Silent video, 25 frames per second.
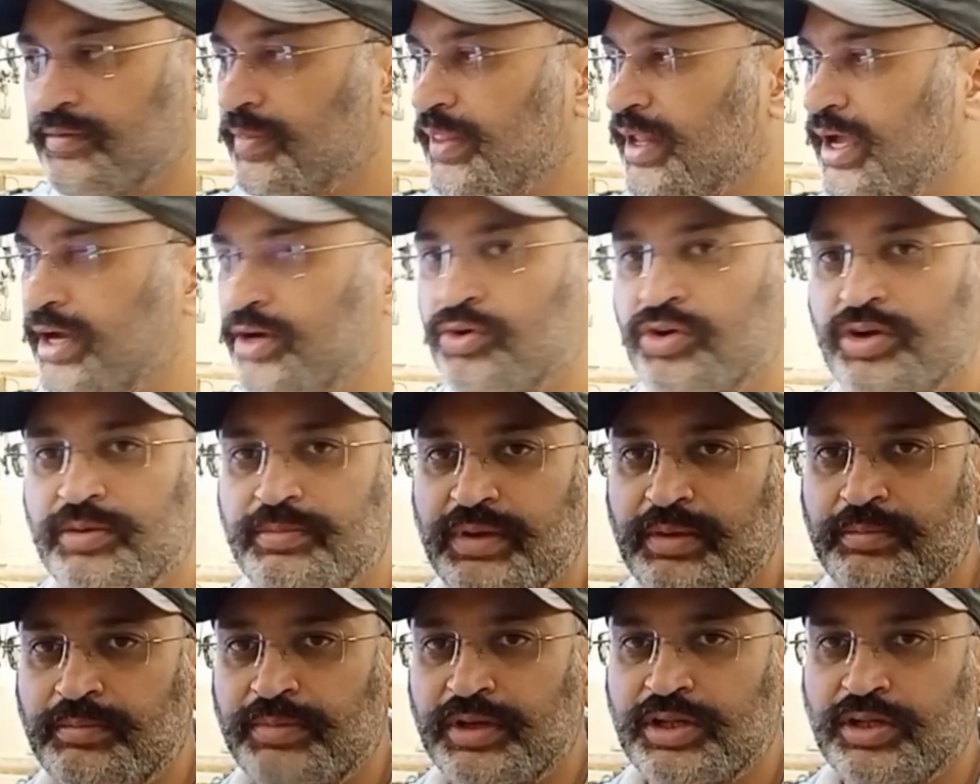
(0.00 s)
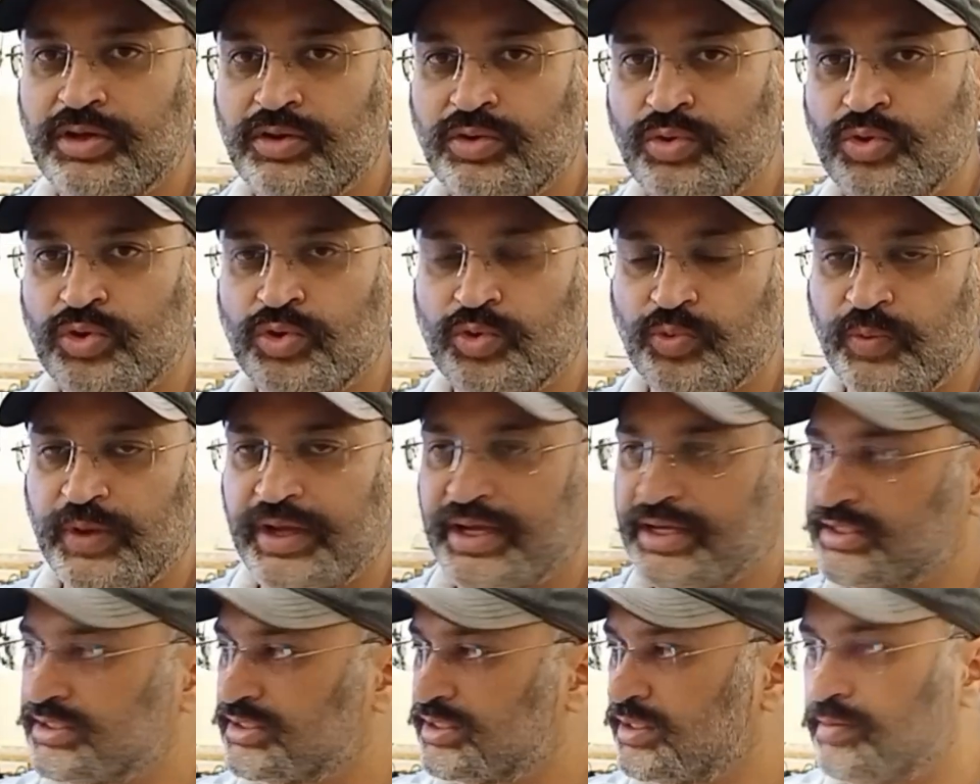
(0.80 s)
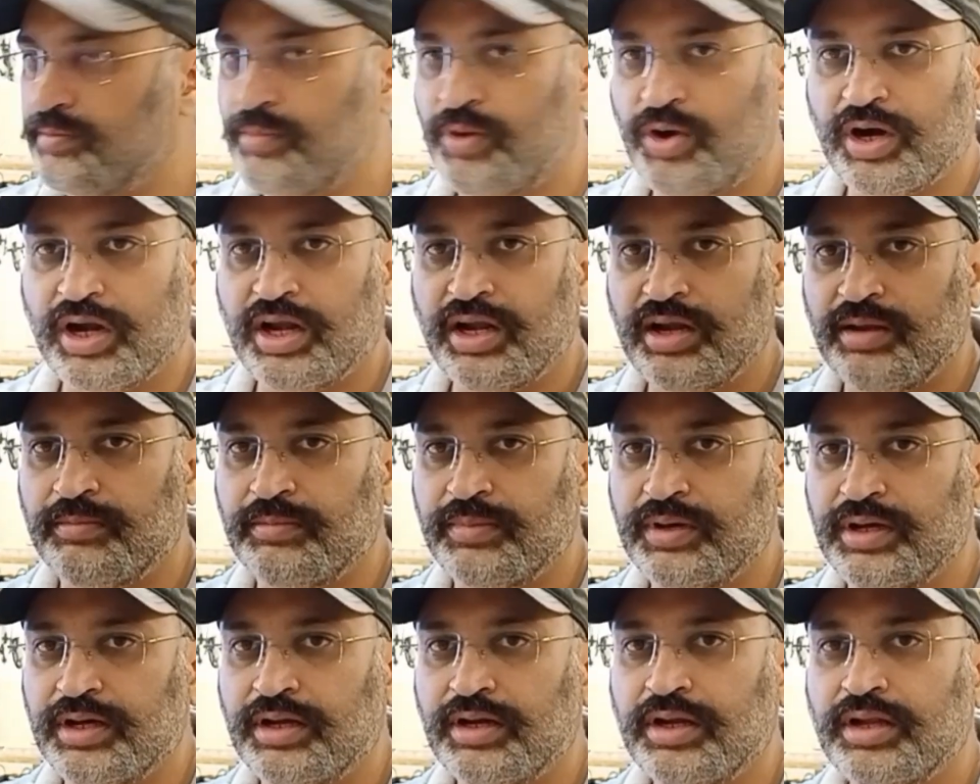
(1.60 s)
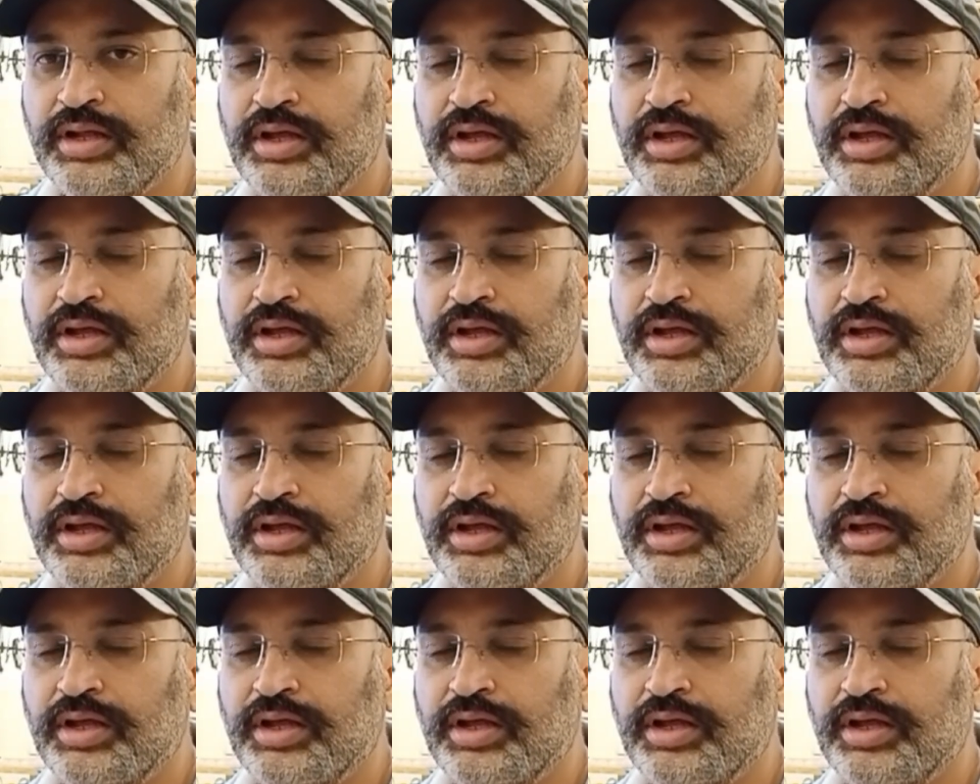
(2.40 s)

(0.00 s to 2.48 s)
I don't remember the Goot wick's model number,